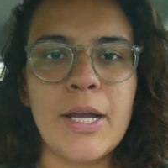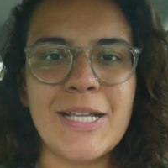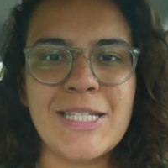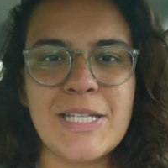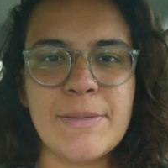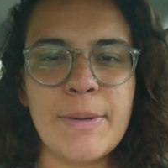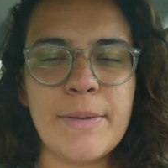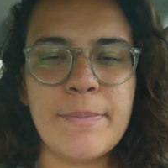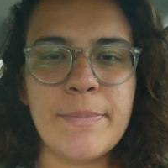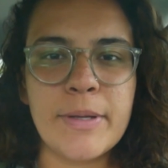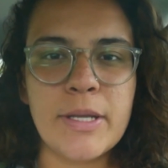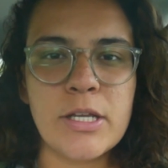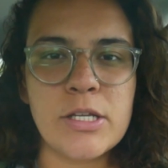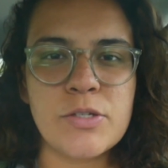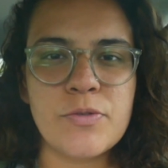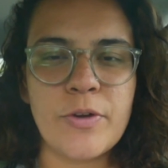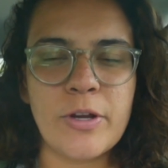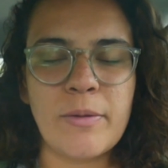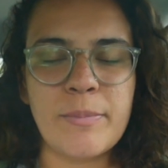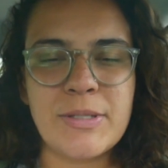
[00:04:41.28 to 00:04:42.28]
I'd say my
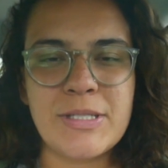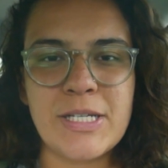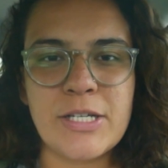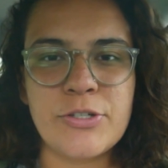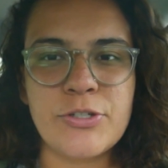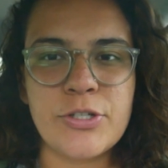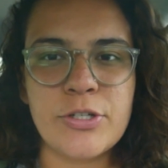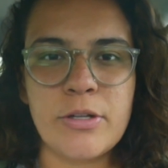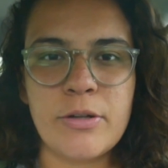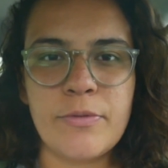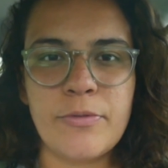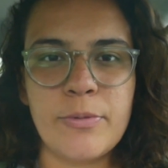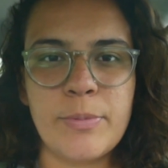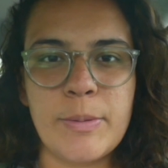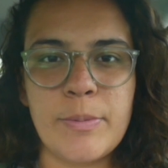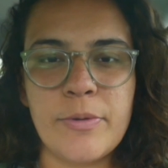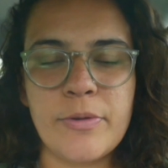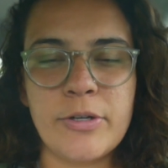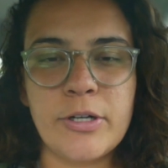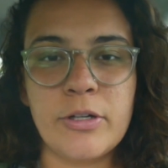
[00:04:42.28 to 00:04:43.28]
biggest recommendation for
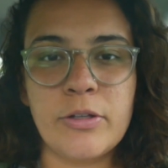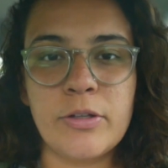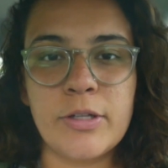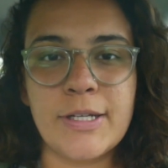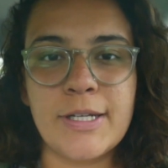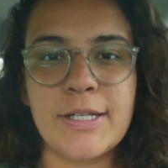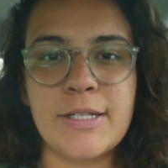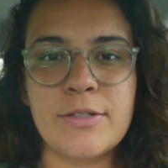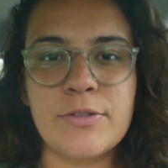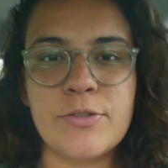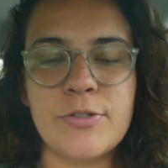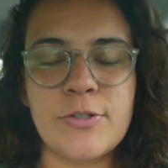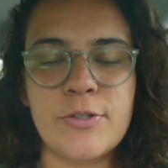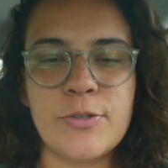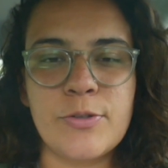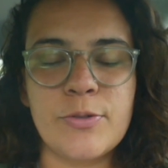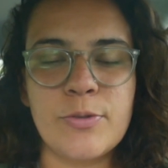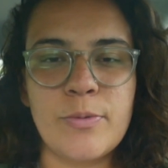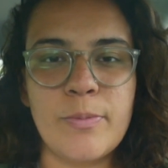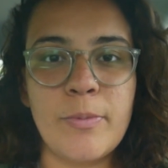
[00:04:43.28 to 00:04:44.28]
people that are looking
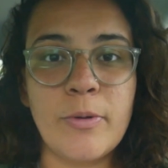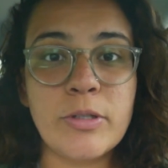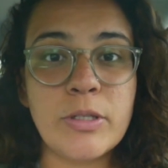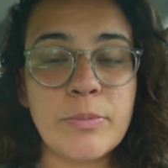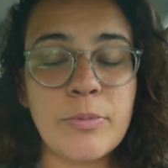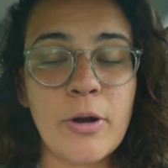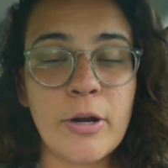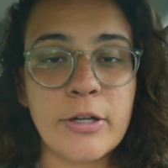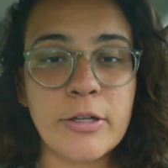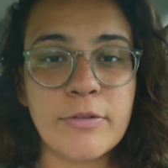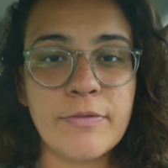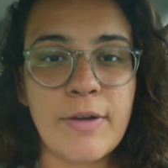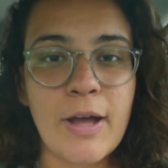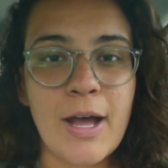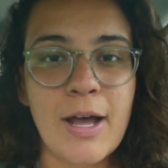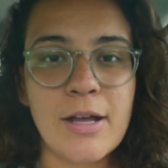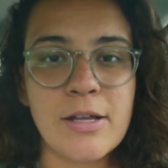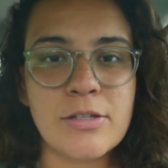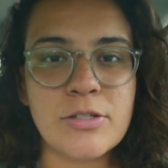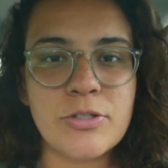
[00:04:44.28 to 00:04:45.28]
to build a product
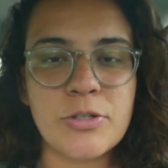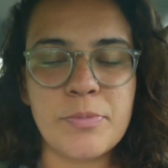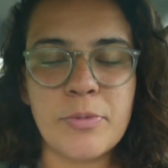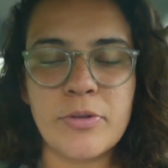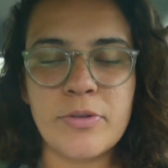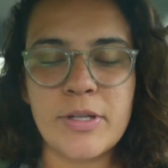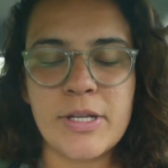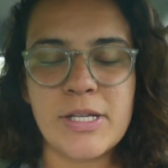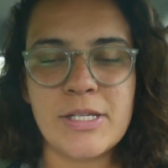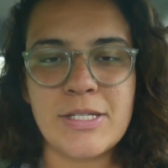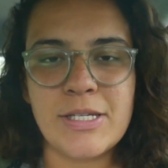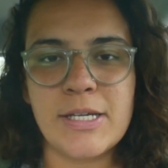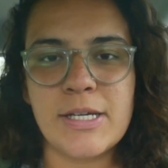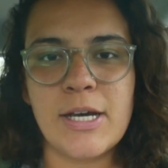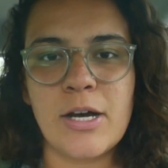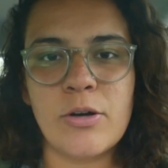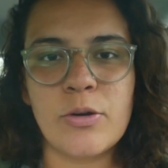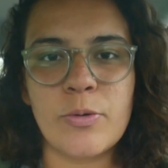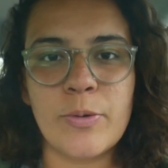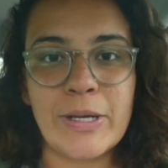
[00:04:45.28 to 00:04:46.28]
fast or build an idea
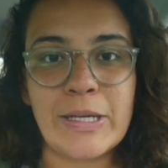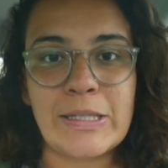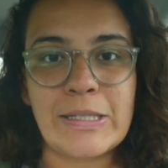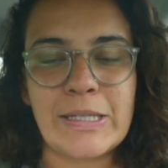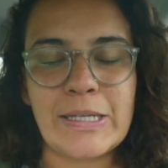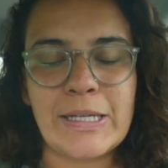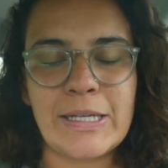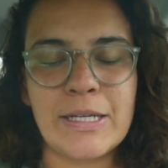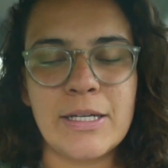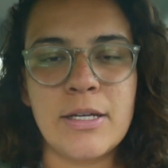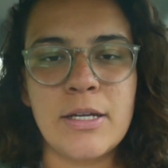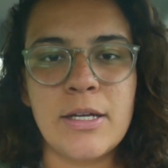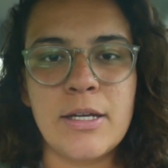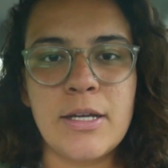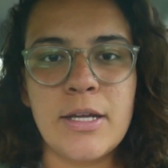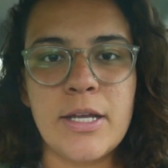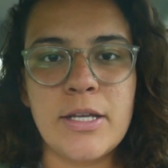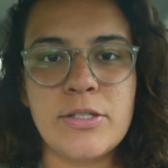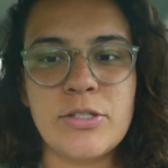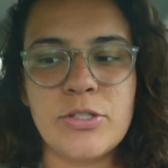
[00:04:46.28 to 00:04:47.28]
out quickly
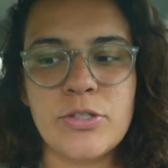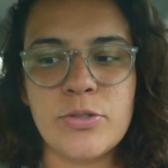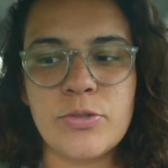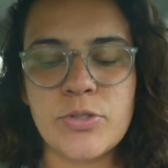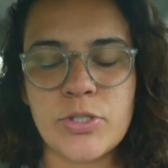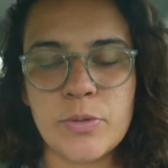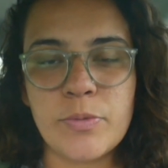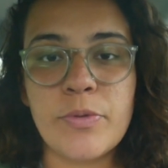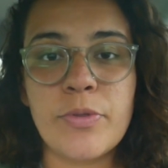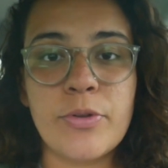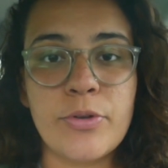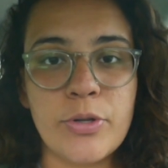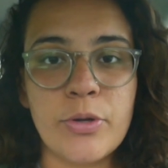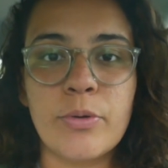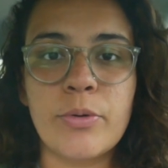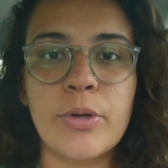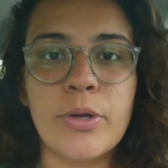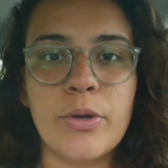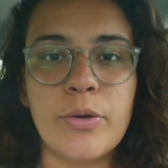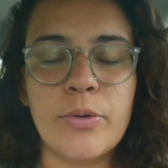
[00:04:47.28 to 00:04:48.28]
is to start with a
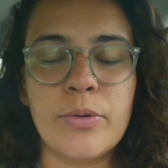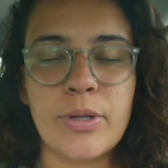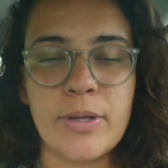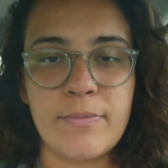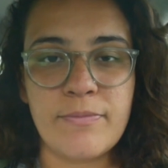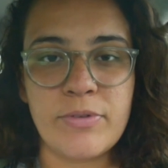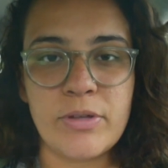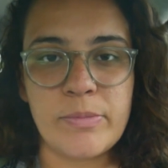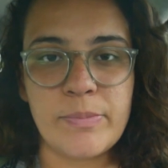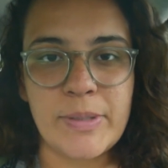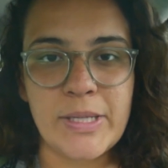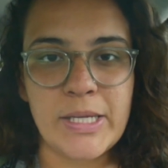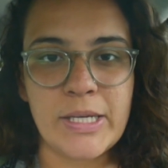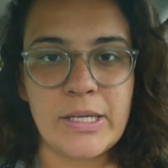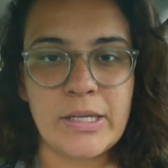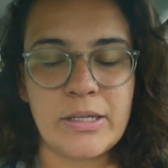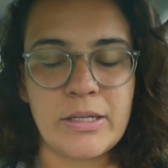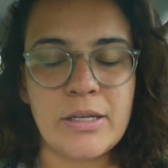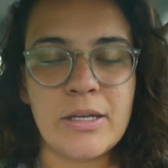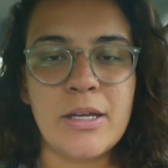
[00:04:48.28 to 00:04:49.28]
no-code
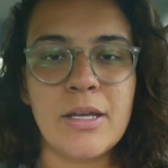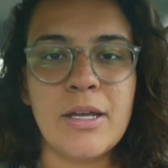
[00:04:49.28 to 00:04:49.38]
MVP.